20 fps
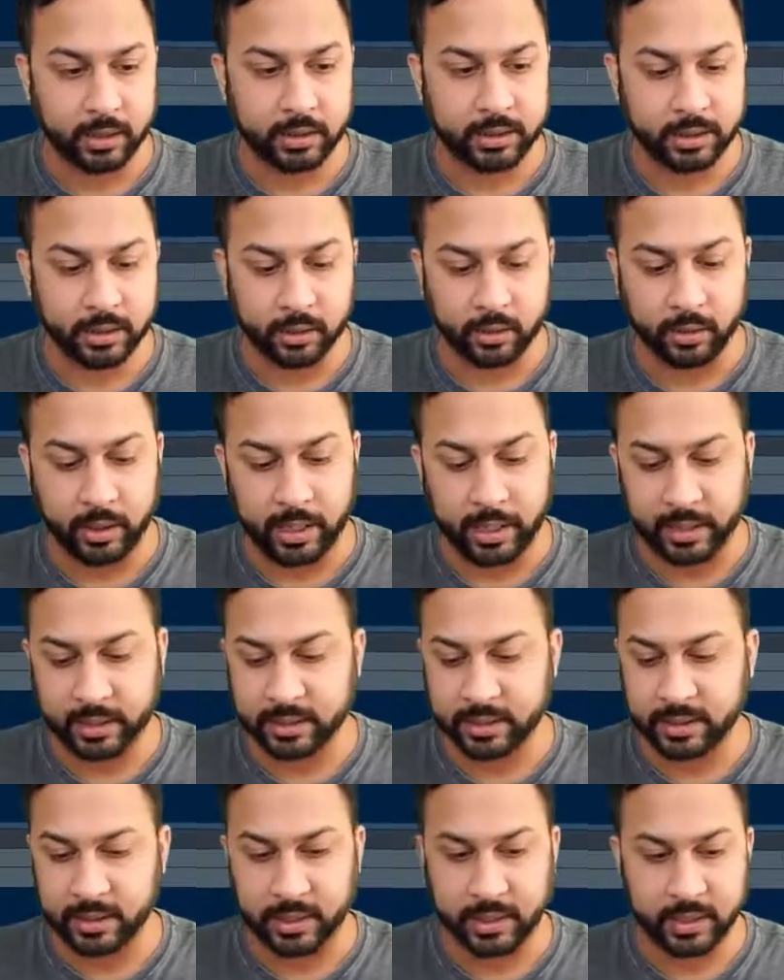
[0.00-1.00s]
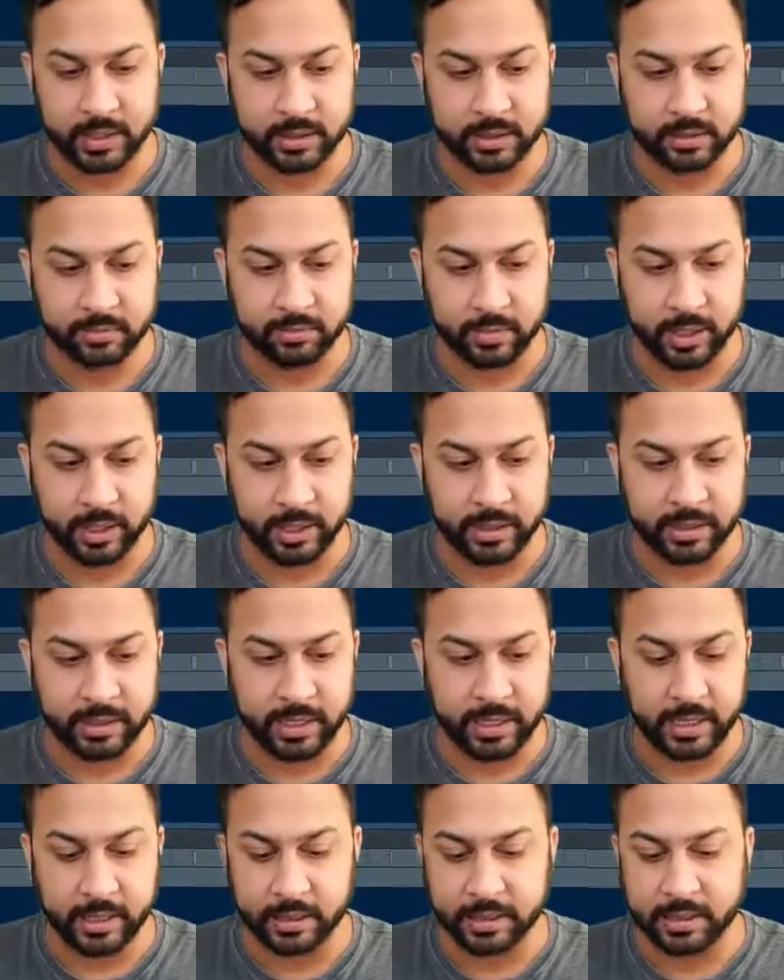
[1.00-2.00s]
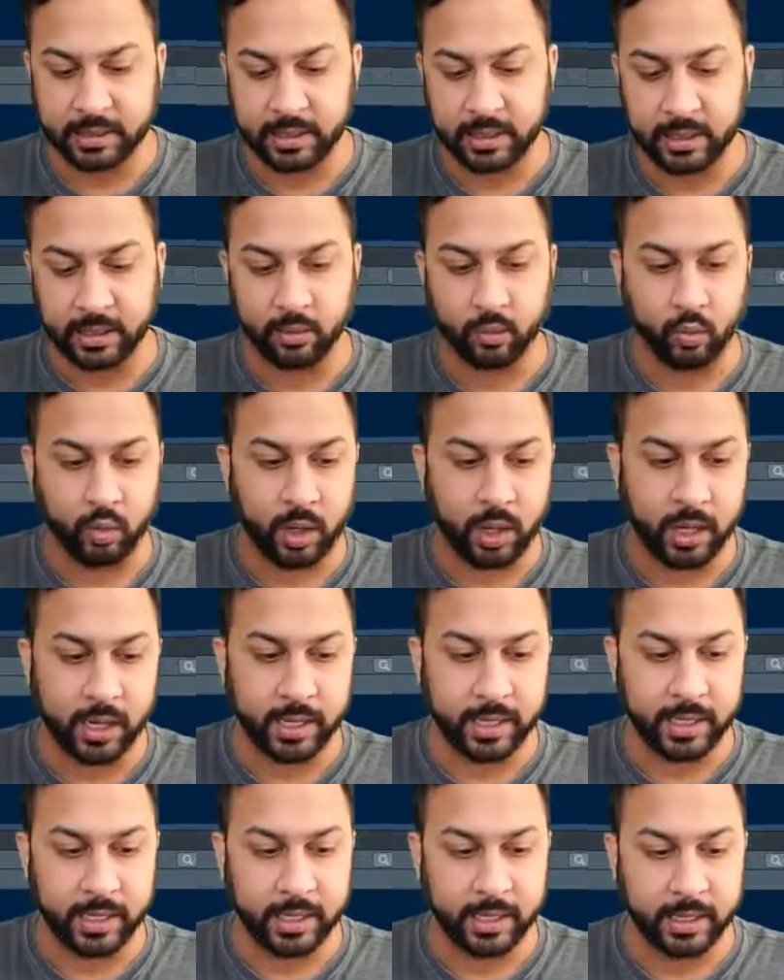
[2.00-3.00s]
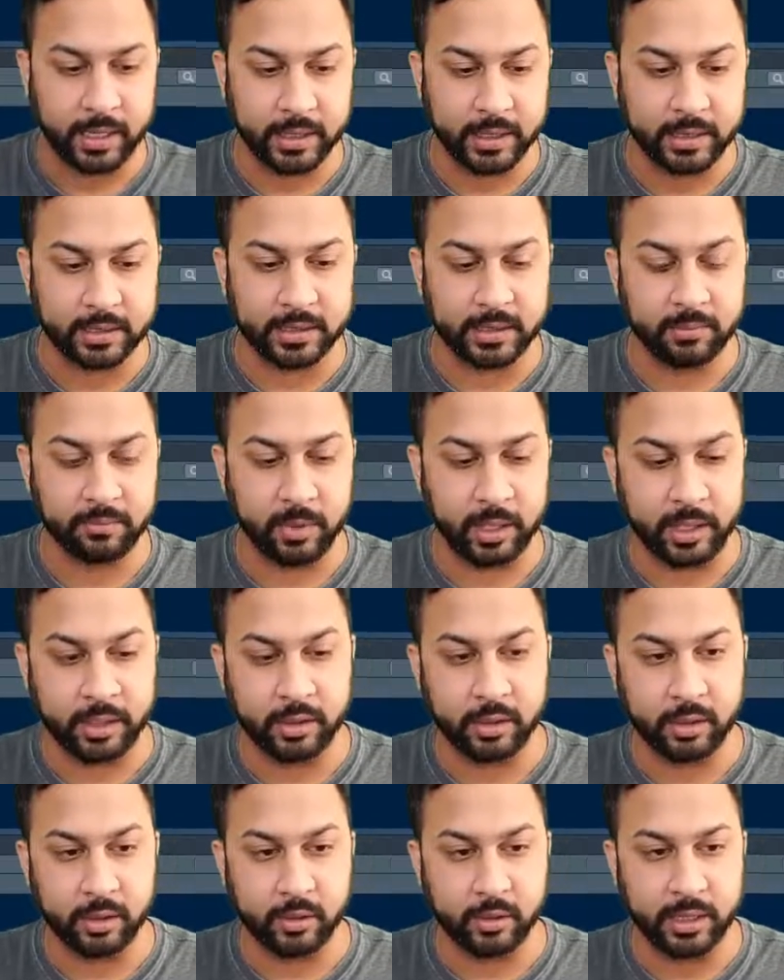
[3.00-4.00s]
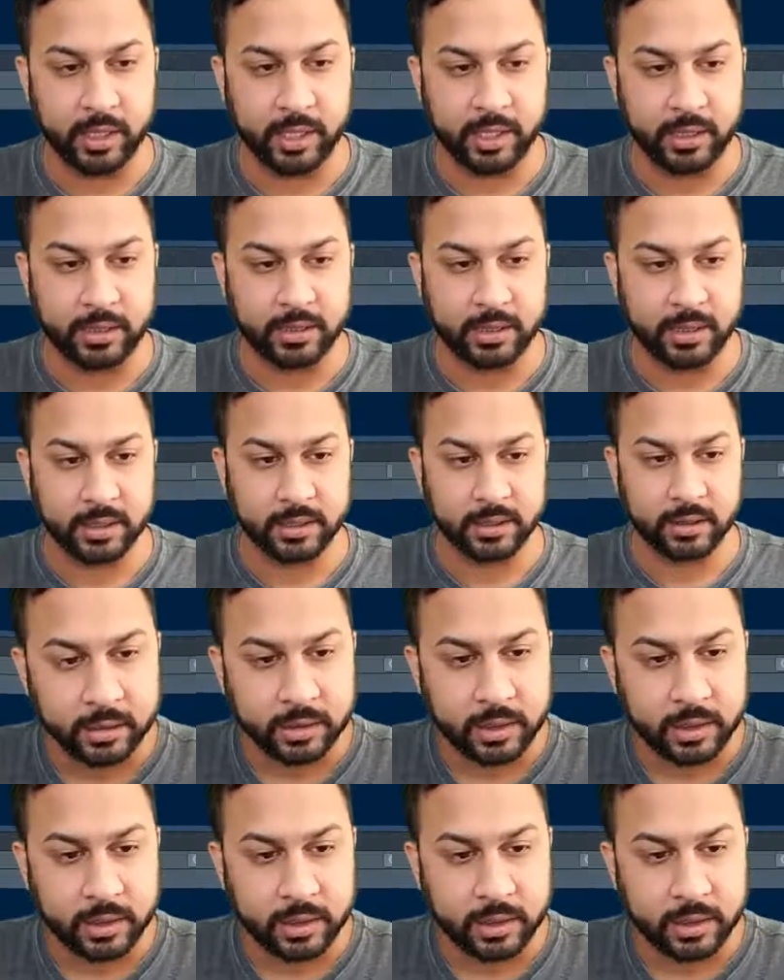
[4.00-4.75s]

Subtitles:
So X is my dates and Y is my new cases.